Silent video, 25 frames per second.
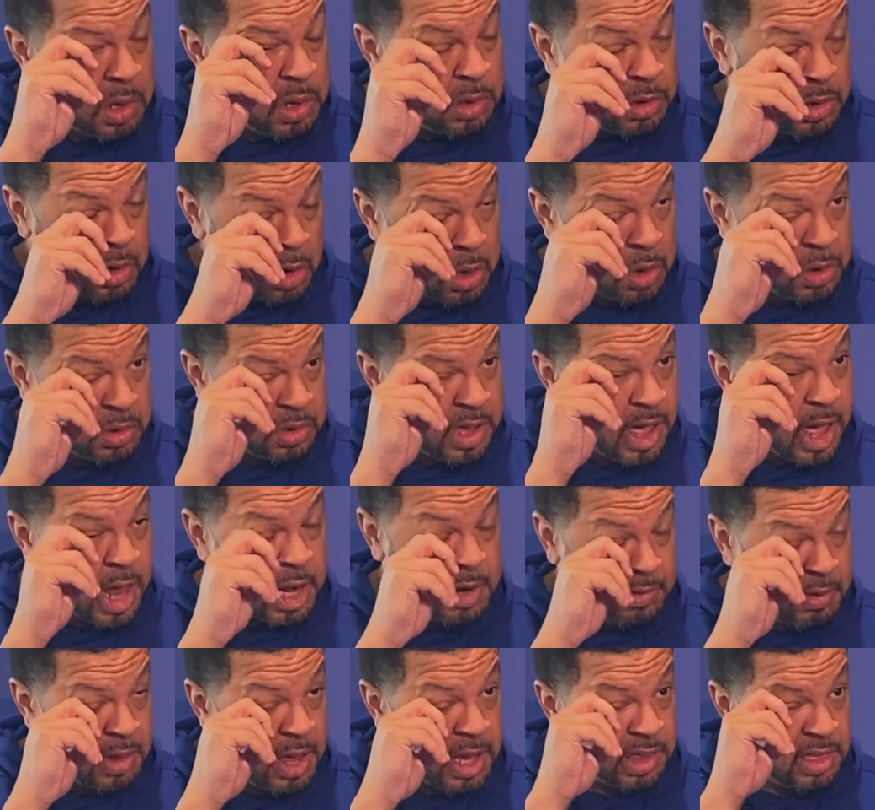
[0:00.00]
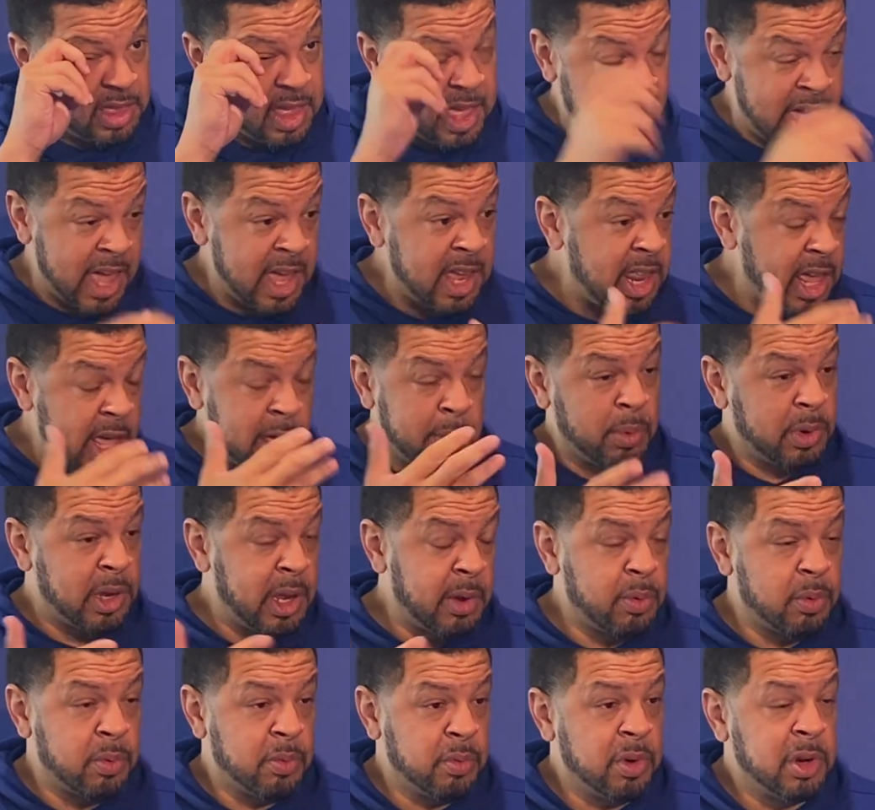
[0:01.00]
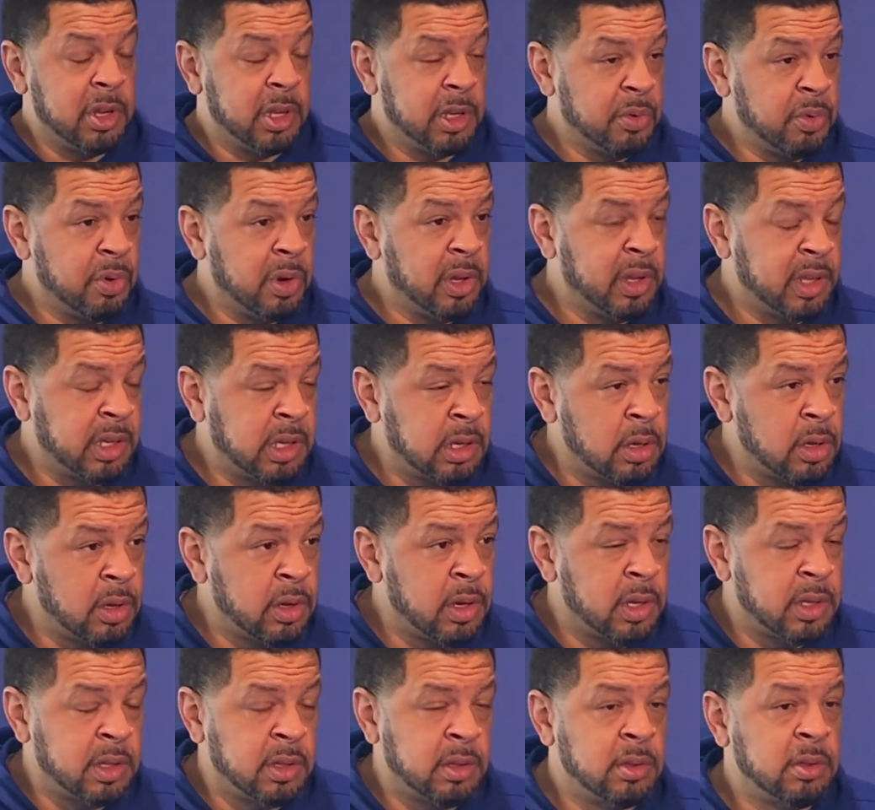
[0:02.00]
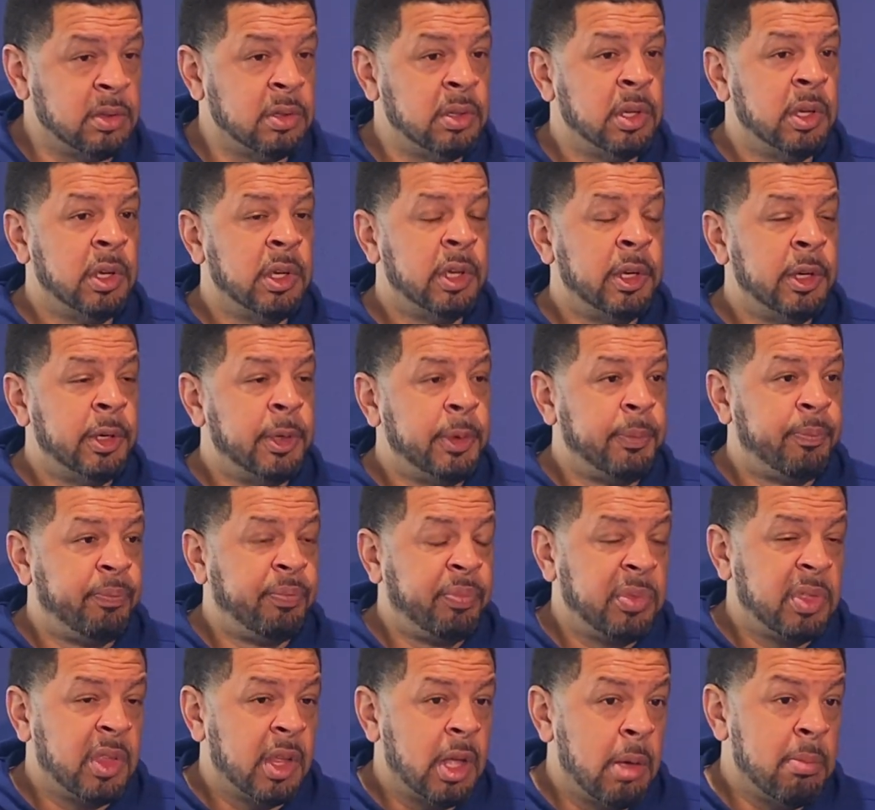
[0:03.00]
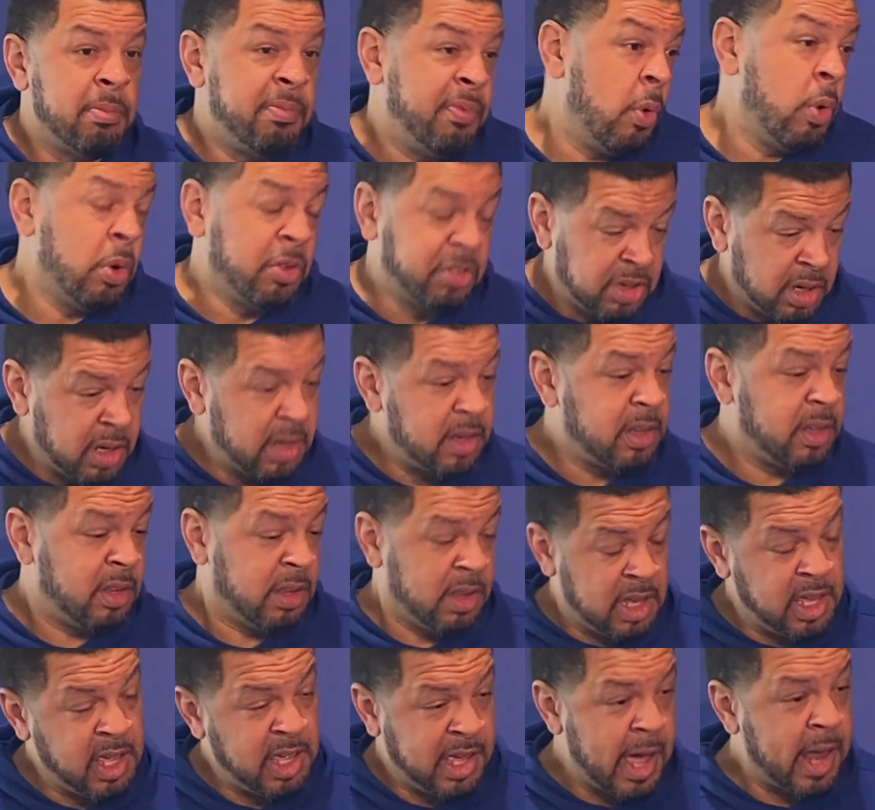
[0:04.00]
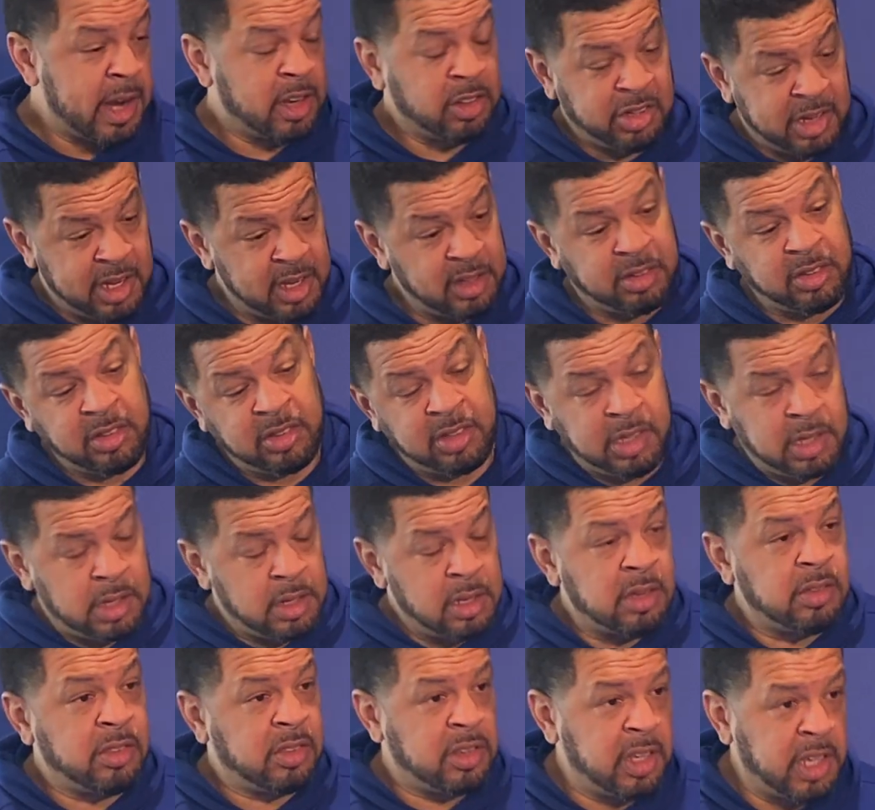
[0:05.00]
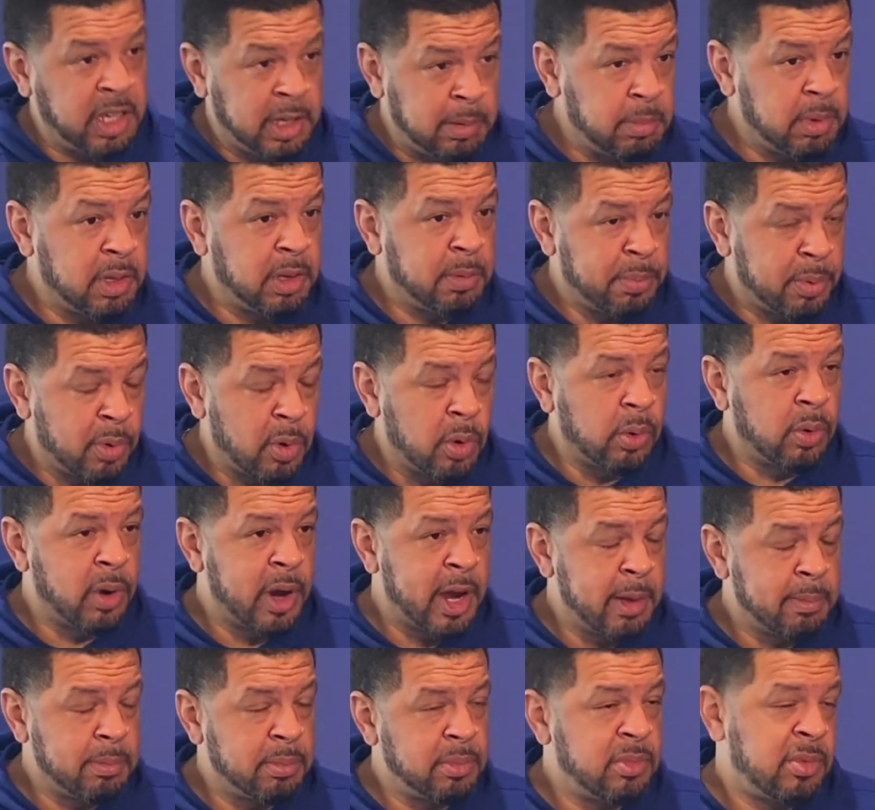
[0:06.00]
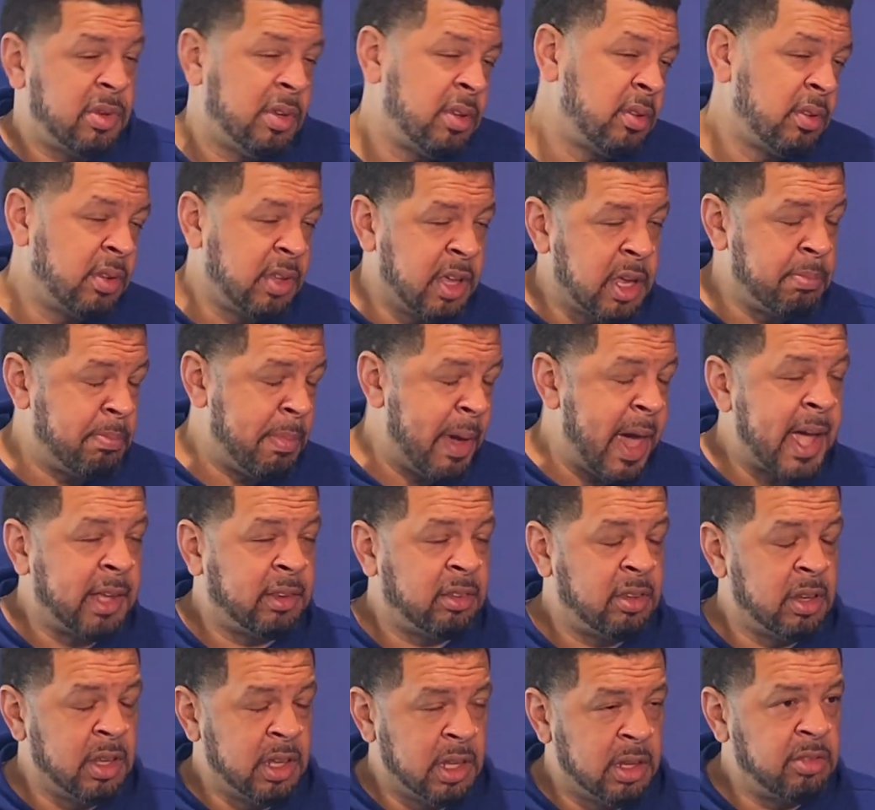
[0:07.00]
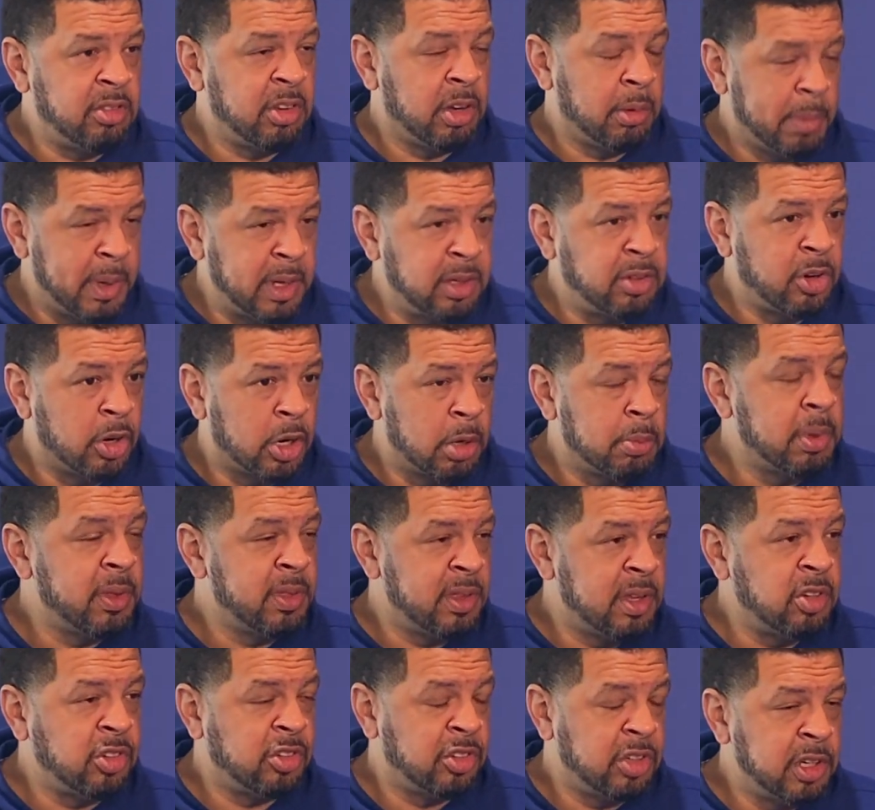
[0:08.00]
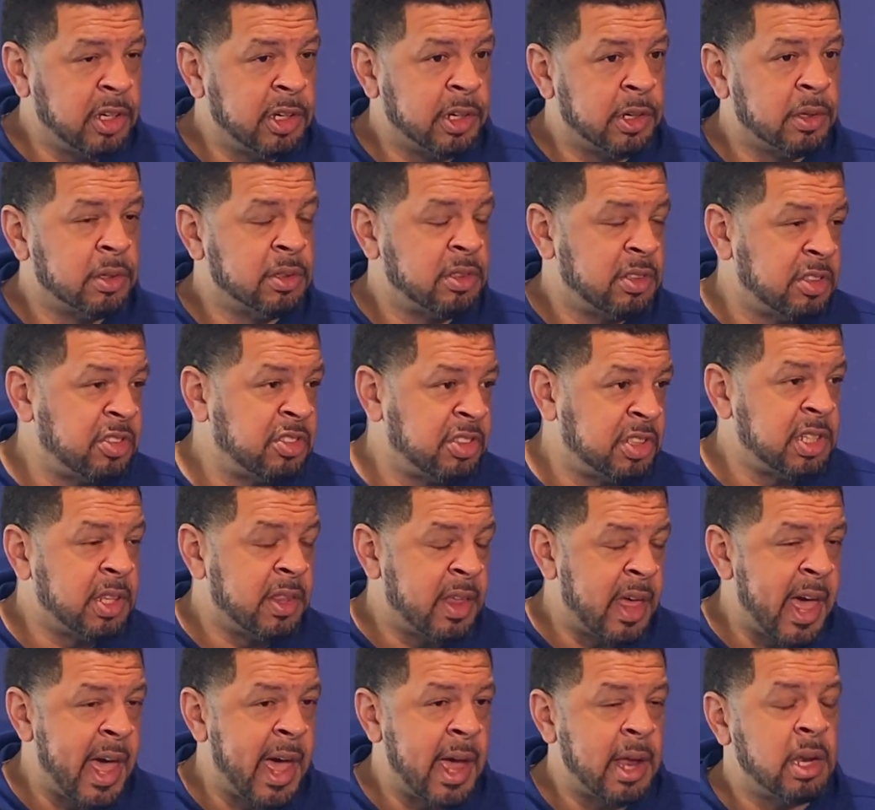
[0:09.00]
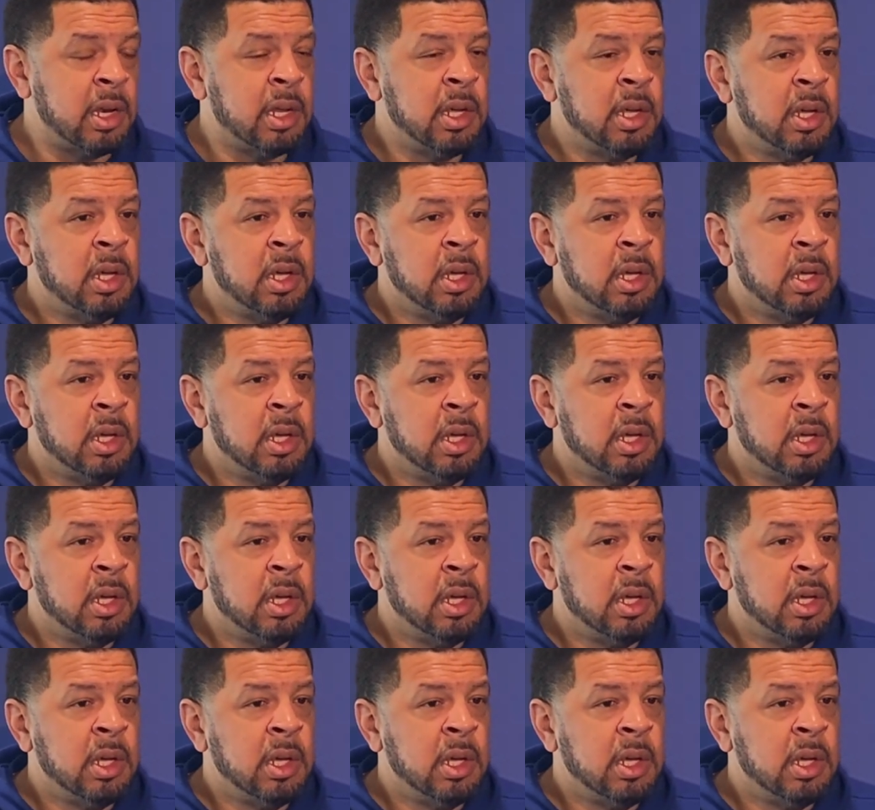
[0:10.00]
during kind of like the heyday when they were really, really good. And unfortunately, he got a chance to see this team and the program to get back to the NCAA tournament this year, to see that.